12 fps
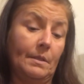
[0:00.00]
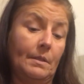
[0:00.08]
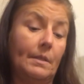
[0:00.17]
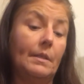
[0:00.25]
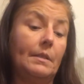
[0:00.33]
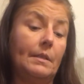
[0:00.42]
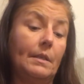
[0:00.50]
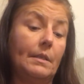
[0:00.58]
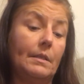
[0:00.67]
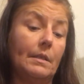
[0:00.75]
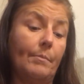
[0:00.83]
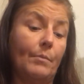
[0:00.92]
this
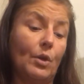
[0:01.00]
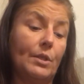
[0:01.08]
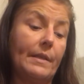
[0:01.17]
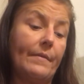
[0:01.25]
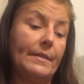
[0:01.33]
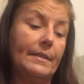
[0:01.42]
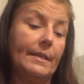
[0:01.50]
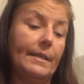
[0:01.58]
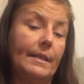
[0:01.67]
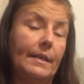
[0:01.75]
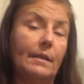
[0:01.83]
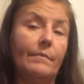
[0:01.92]
is number
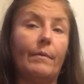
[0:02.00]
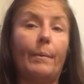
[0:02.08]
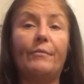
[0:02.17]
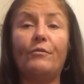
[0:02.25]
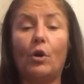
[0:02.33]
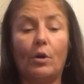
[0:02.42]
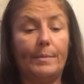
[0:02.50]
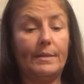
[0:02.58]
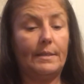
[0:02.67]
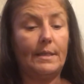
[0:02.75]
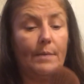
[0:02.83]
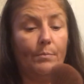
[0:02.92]
17 of my
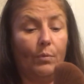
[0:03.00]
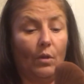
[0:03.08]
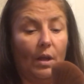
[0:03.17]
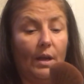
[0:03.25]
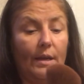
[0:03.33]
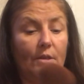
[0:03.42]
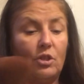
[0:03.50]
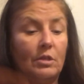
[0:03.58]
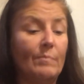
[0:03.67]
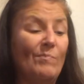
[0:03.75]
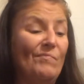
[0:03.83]
Farmasi blush.